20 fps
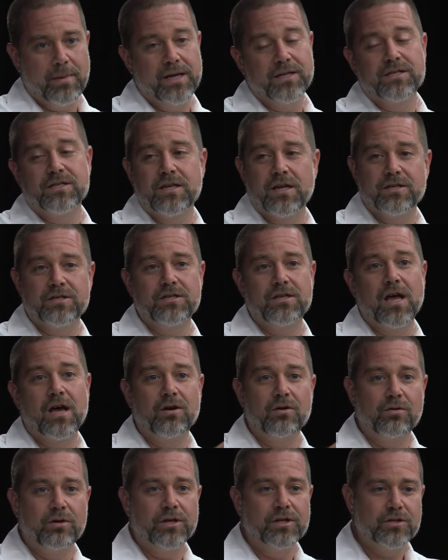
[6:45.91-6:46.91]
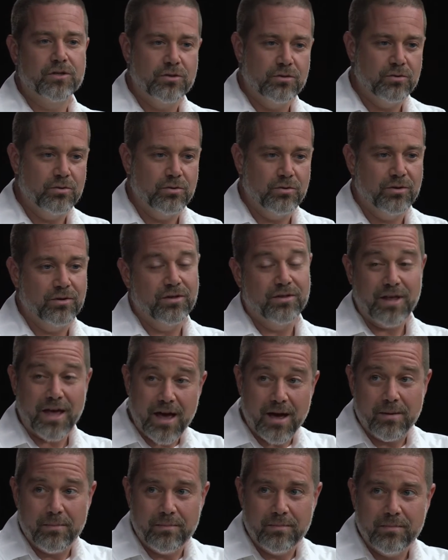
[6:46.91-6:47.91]
made sense not only to
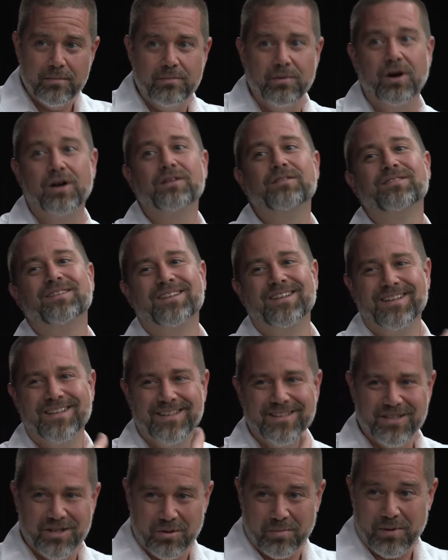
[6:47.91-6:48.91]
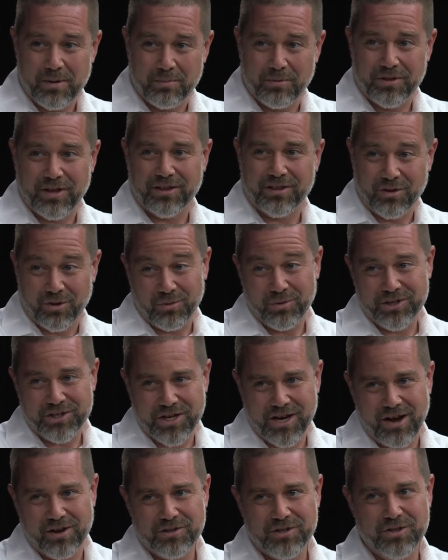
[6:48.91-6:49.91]
them, but to the people that they're
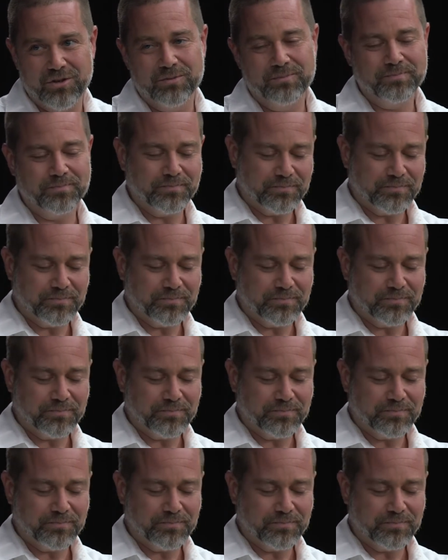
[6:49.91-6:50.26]
reaching out to.